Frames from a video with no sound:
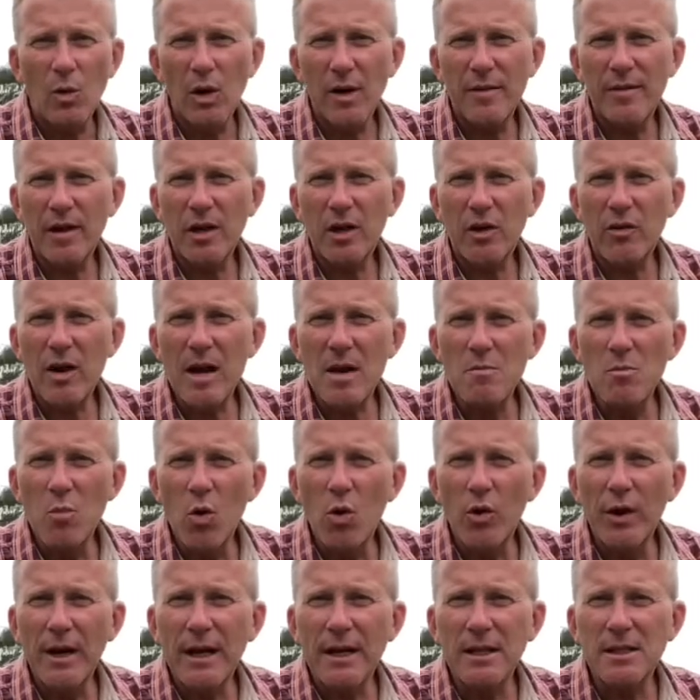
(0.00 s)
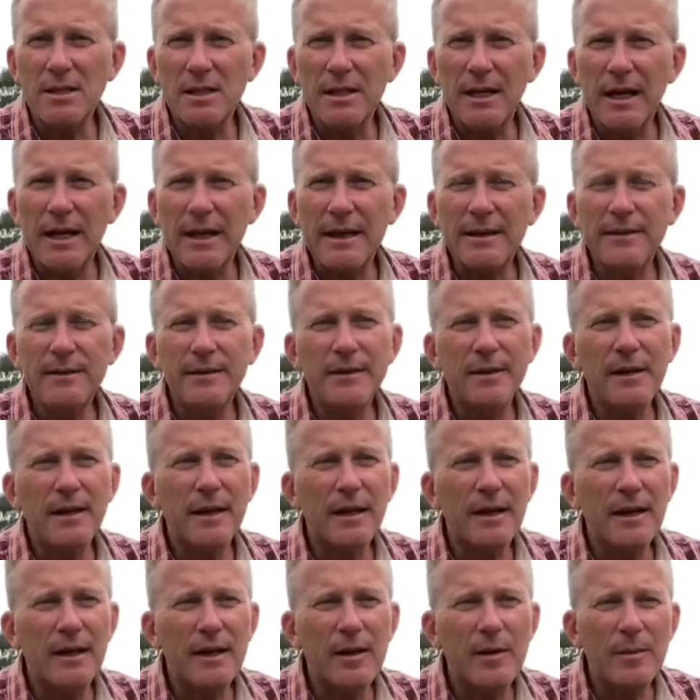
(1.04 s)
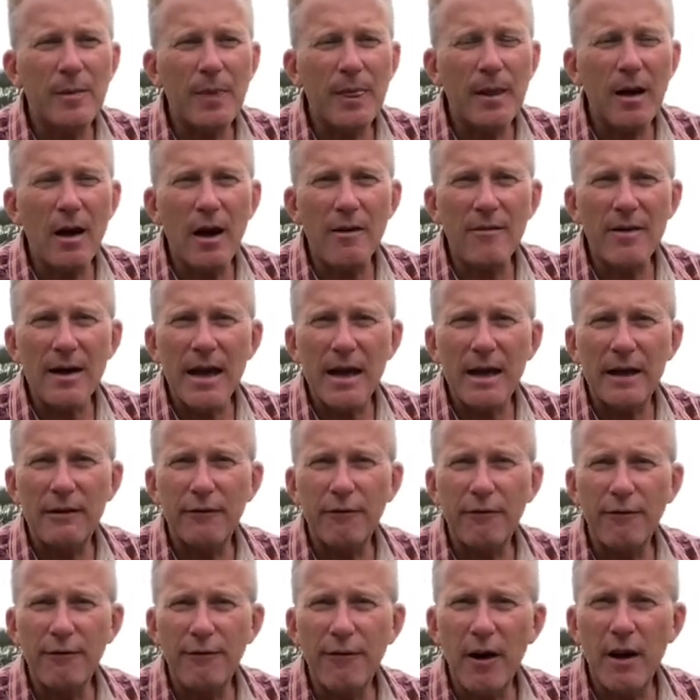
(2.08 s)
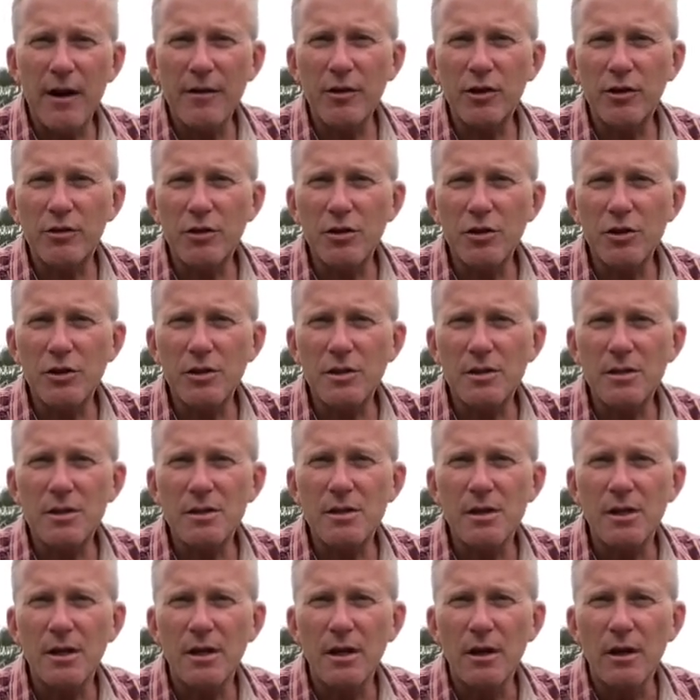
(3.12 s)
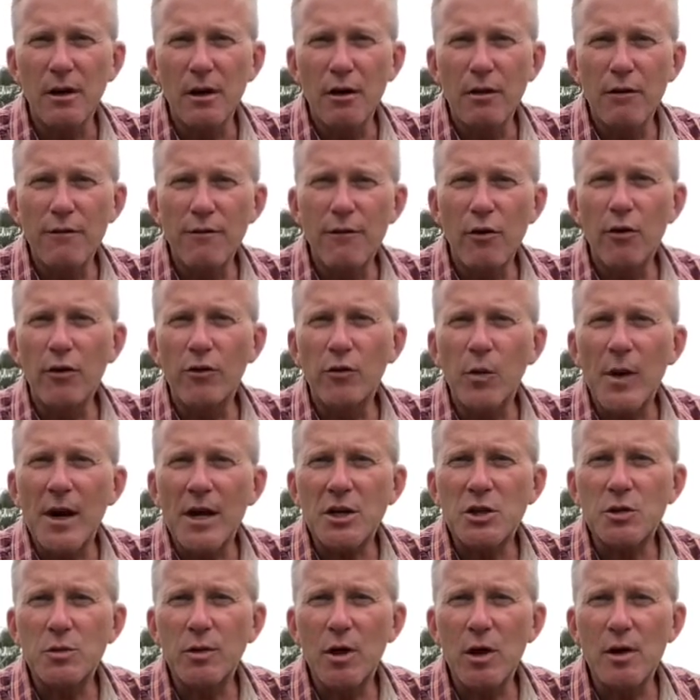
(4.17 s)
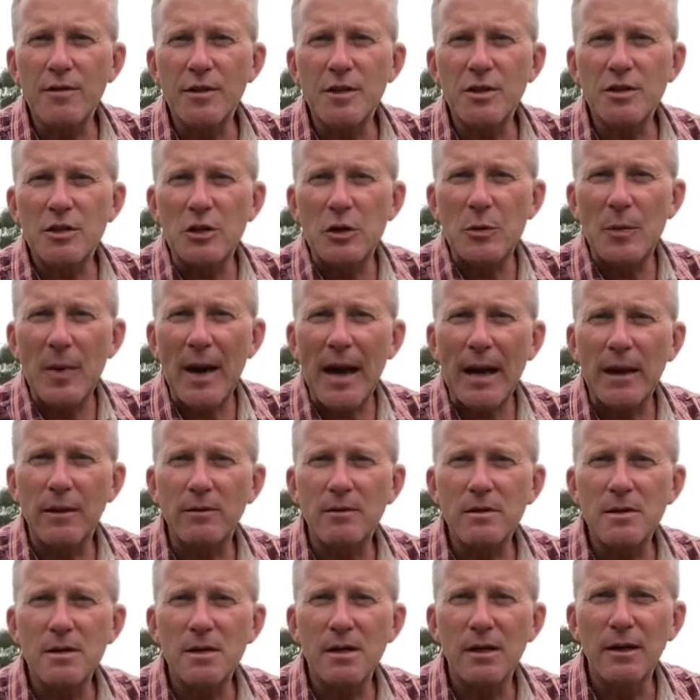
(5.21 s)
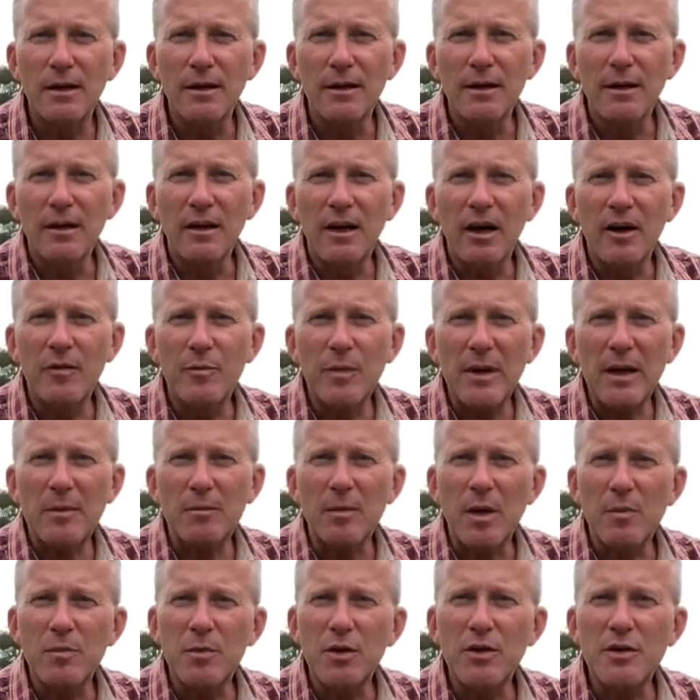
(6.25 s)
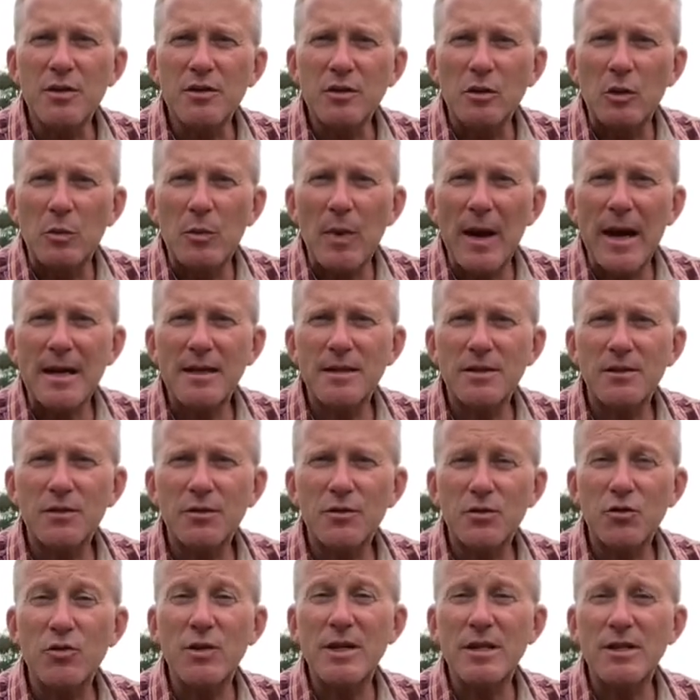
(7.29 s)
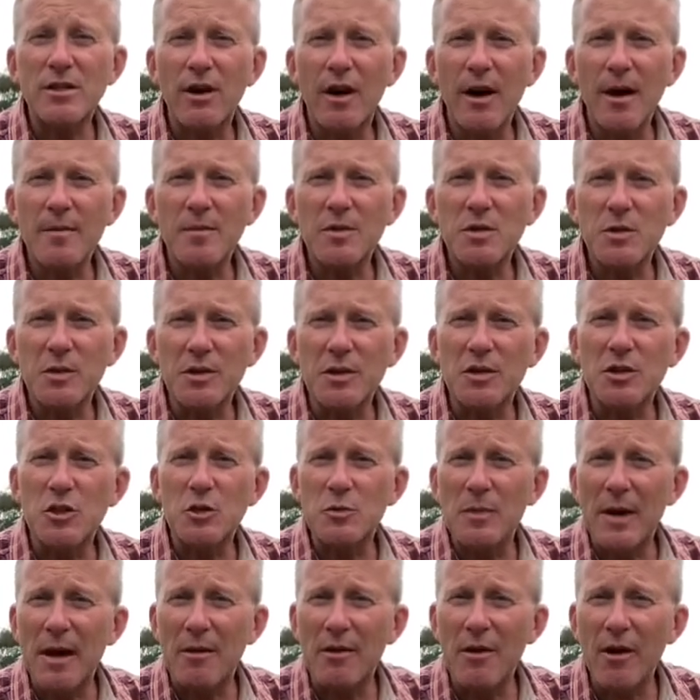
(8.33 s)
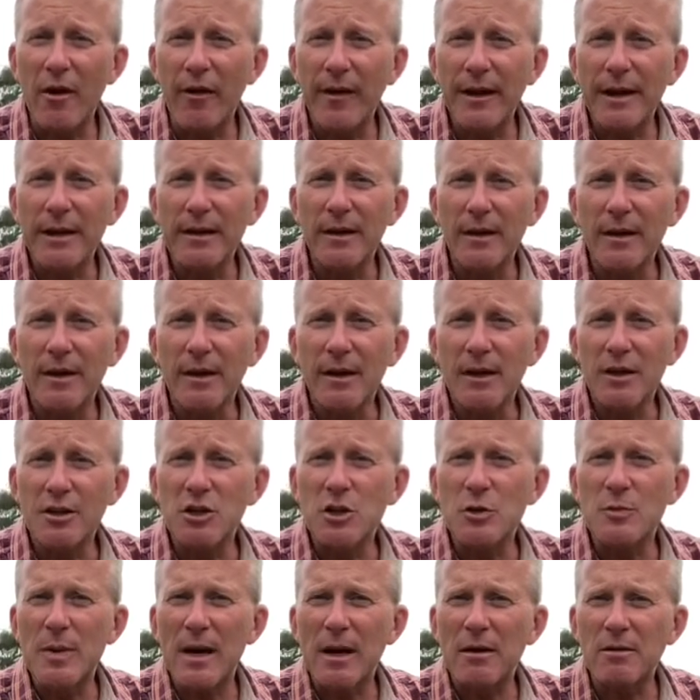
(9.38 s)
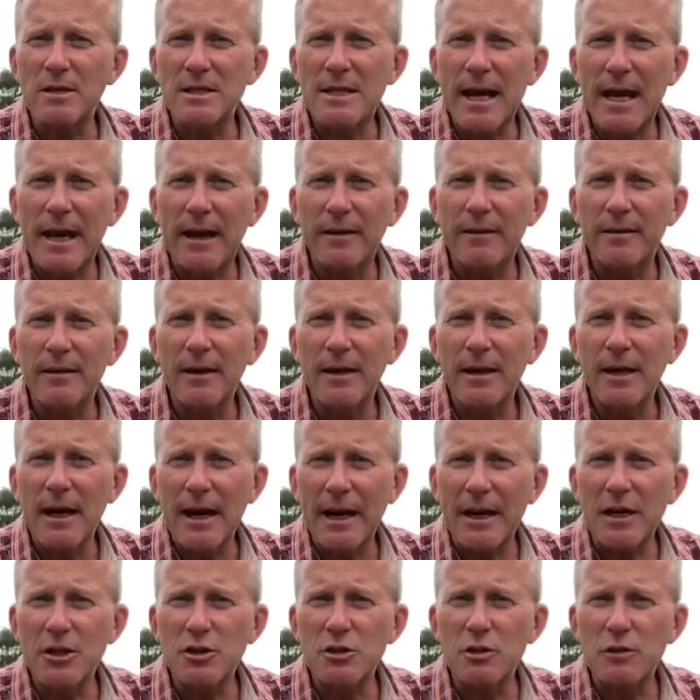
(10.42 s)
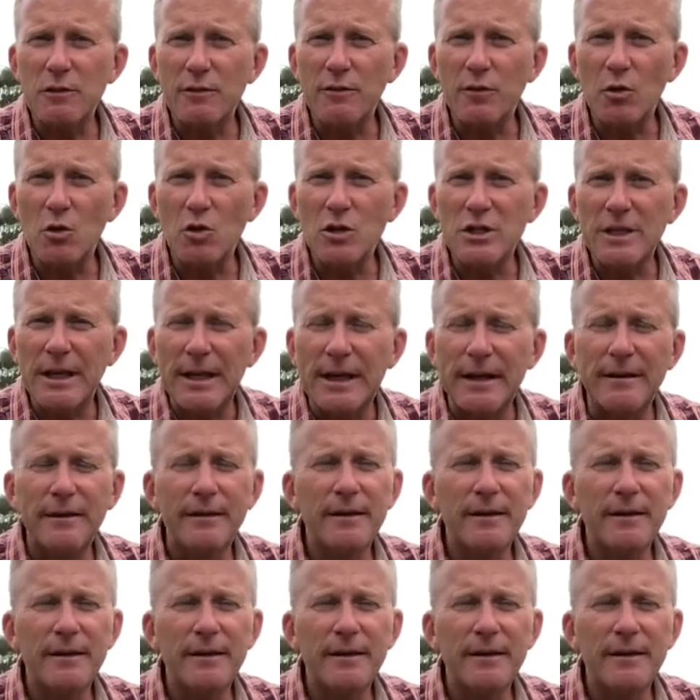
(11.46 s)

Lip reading: I've had a great morning today. I've had 5 Crucians, 4 of which were over £2. I've beaten my personal best 3 times with a £2.9, £2.10 and a £2.14.